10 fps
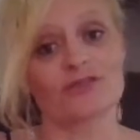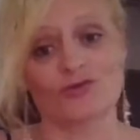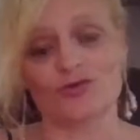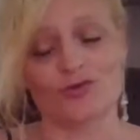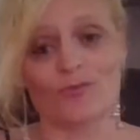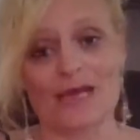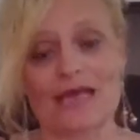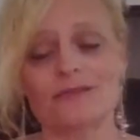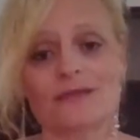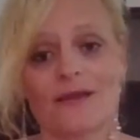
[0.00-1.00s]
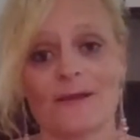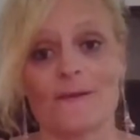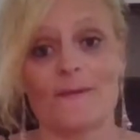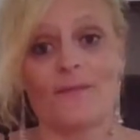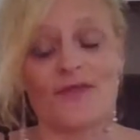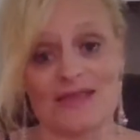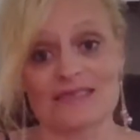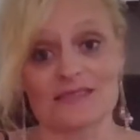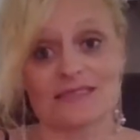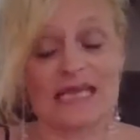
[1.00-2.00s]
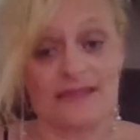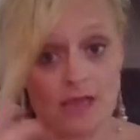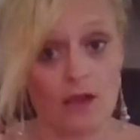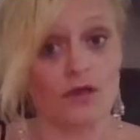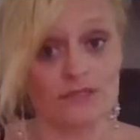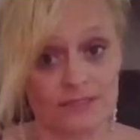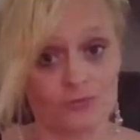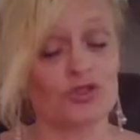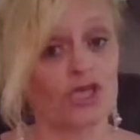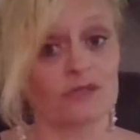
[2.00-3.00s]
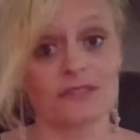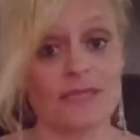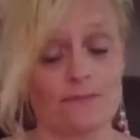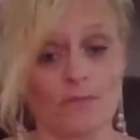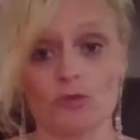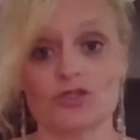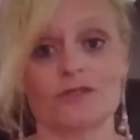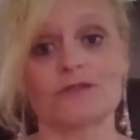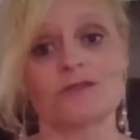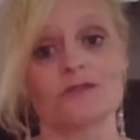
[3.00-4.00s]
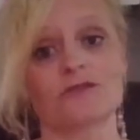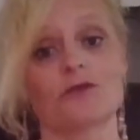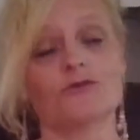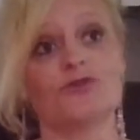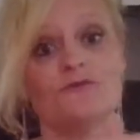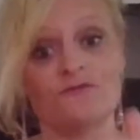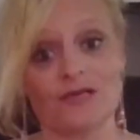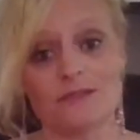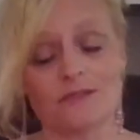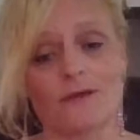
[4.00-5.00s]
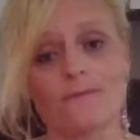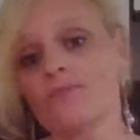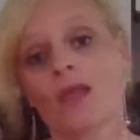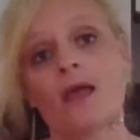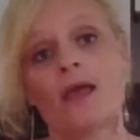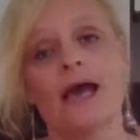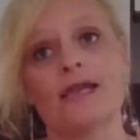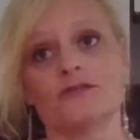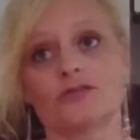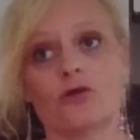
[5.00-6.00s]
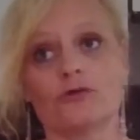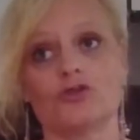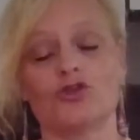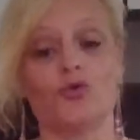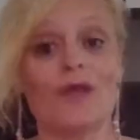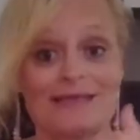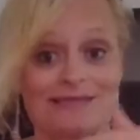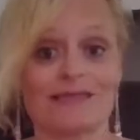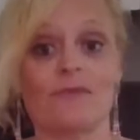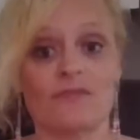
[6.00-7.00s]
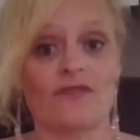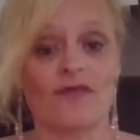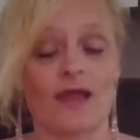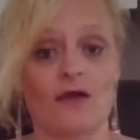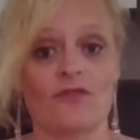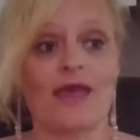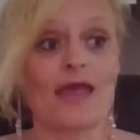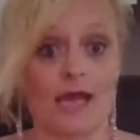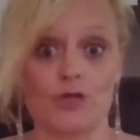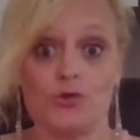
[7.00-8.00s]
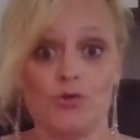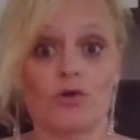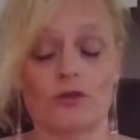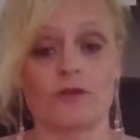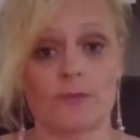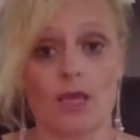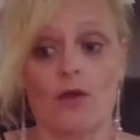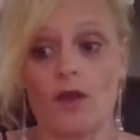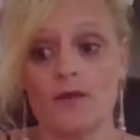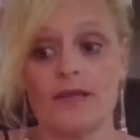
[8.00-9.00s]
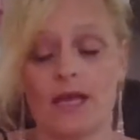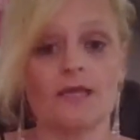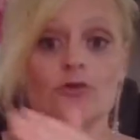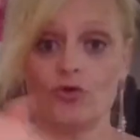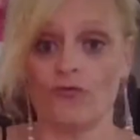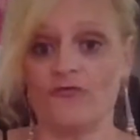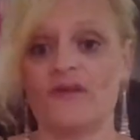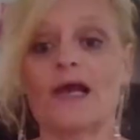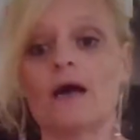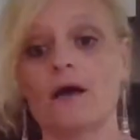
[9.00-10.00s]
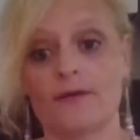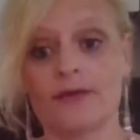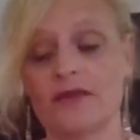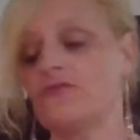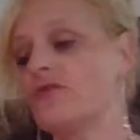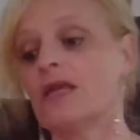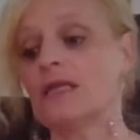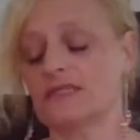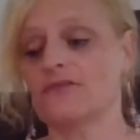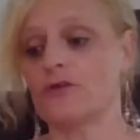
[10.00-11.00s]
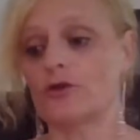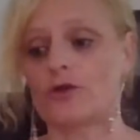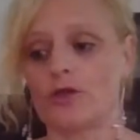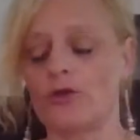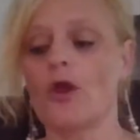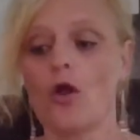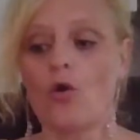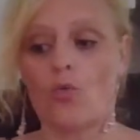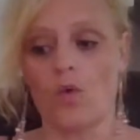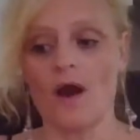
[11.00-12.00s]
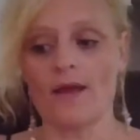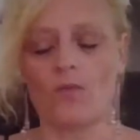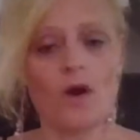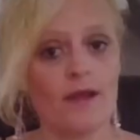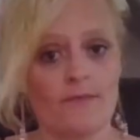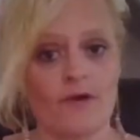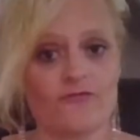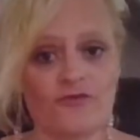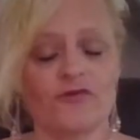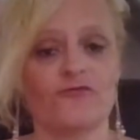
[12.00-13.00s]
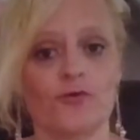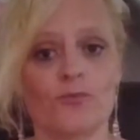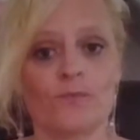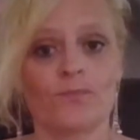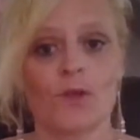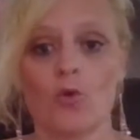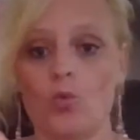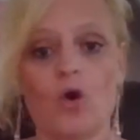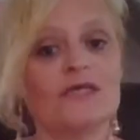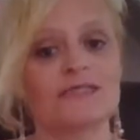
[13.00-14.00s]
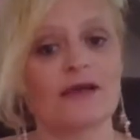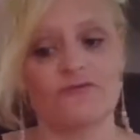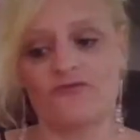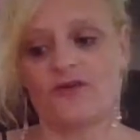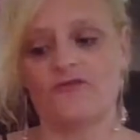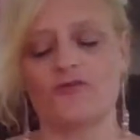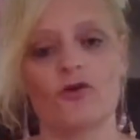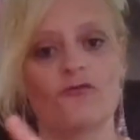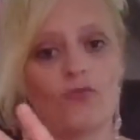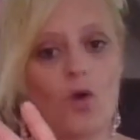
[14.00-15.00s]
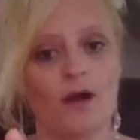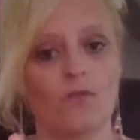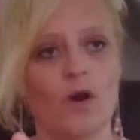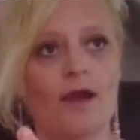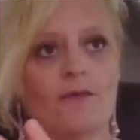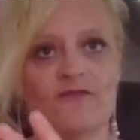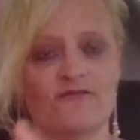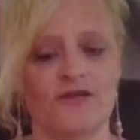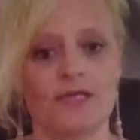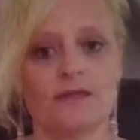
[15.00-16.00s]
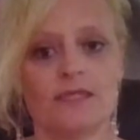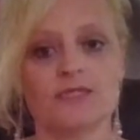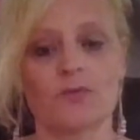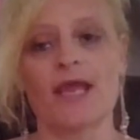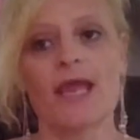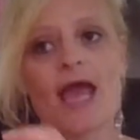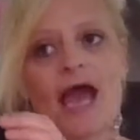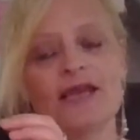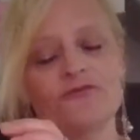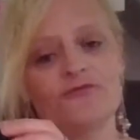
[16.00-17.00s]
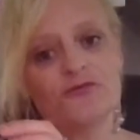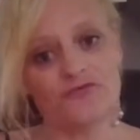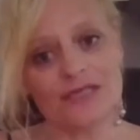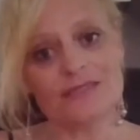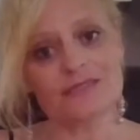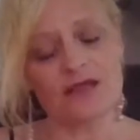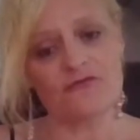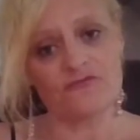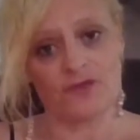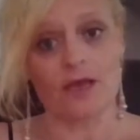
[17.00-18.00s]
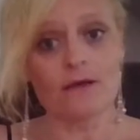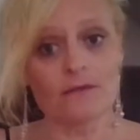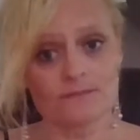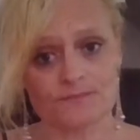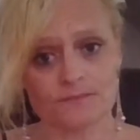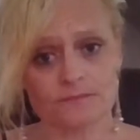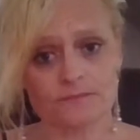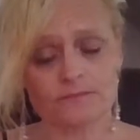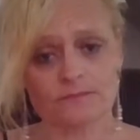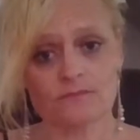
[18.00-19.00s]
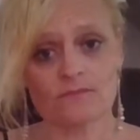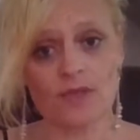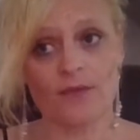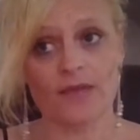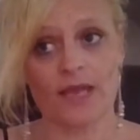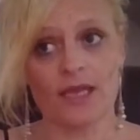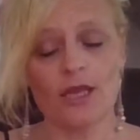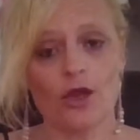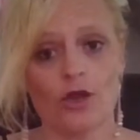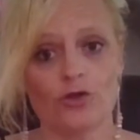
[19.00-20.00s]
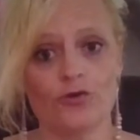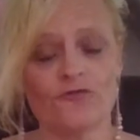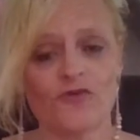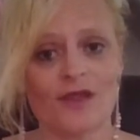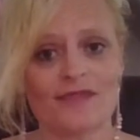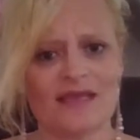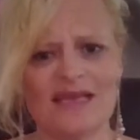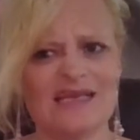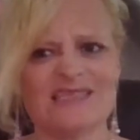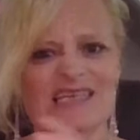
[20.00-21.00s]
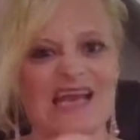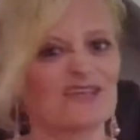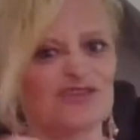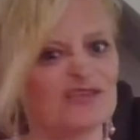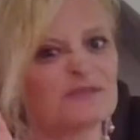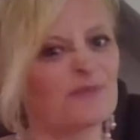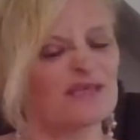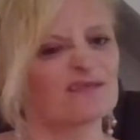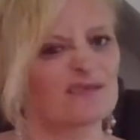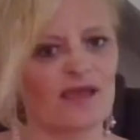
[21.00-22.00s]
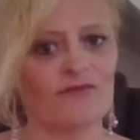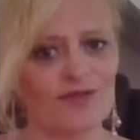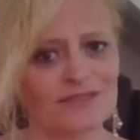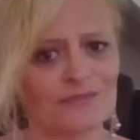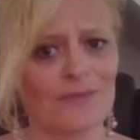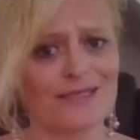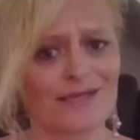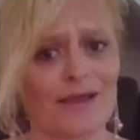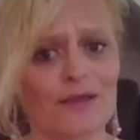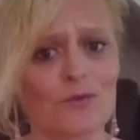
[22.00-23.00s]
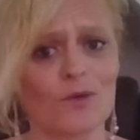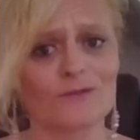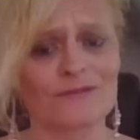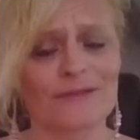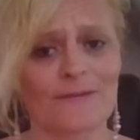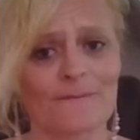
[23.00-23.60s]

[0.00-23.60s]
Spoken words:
as good or bad. At the end of the day, they are still just emotions. And as long as you face them, and as long as you accept that they are there and you look at them and go, okay, you're fear. Okay, fear, let's have a look at you. Why am I fearful? What is it I'm fearful of? Why am I feeling this way? And if you face that fear, okay, you'll find that it isn't actually as big and scary as it made out it was.